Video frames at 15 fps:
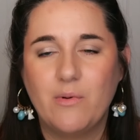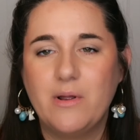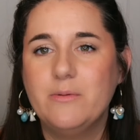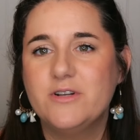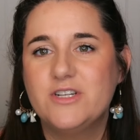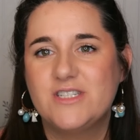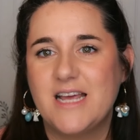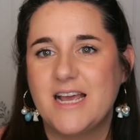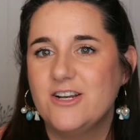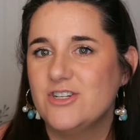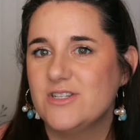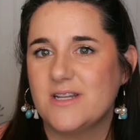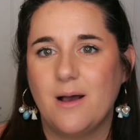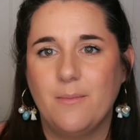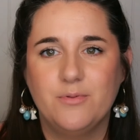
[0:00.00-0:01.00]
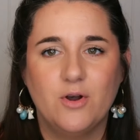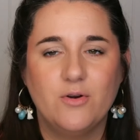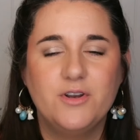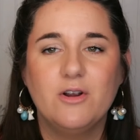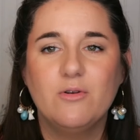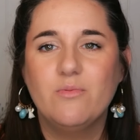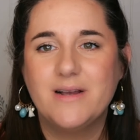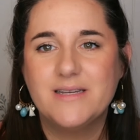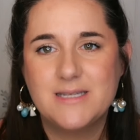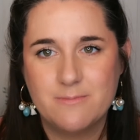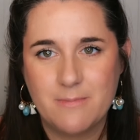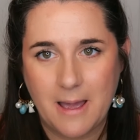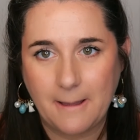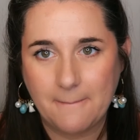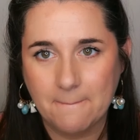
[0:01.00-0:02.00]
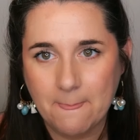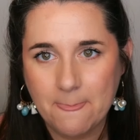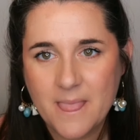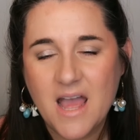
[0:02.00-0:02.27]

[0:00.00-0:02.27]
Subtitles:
We would say just upload your resume.